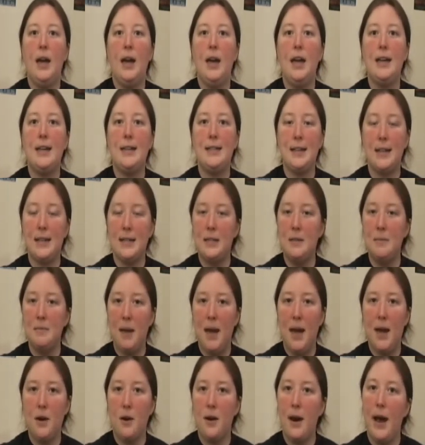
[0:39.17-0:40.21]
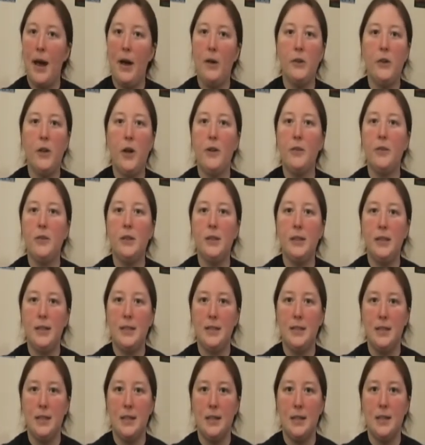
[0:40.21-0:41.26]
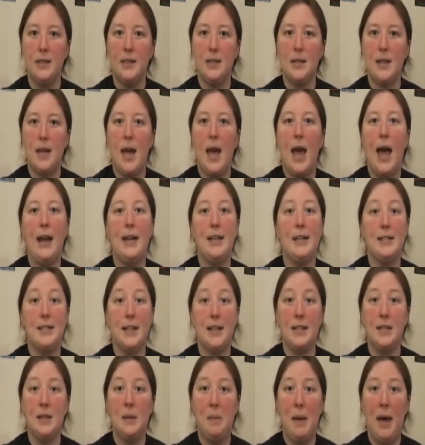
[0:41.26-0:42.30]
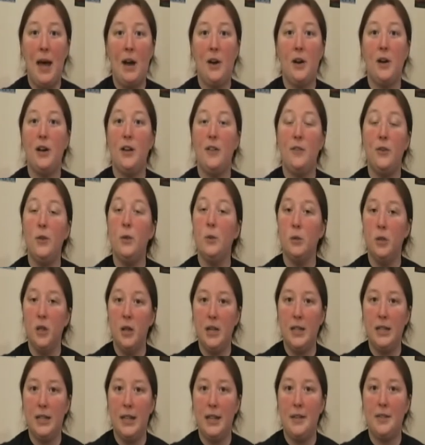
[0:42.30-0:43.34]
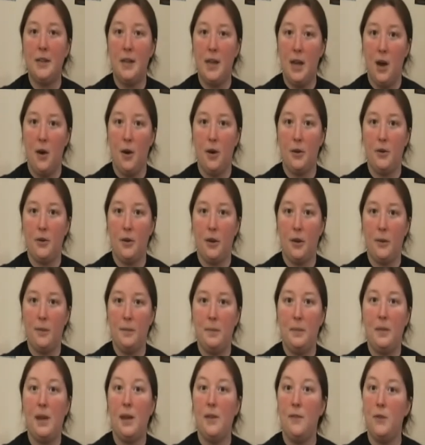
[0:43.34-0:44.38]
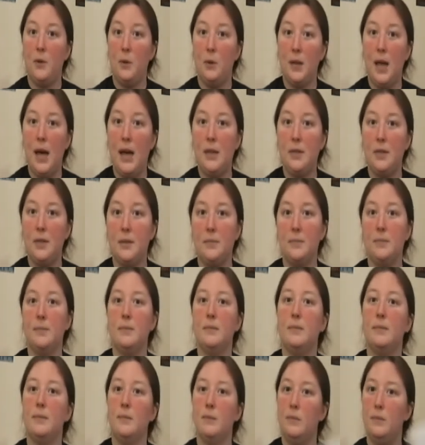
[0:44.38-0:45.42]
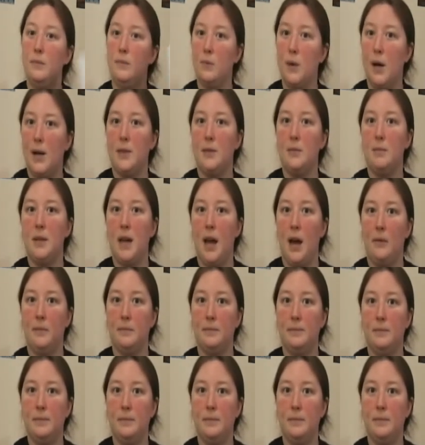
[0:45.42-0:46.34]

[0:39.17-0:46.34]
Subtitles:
It doesn't matter how long the list is, and it doesn't matter if you look like the character. If you like them, write them down.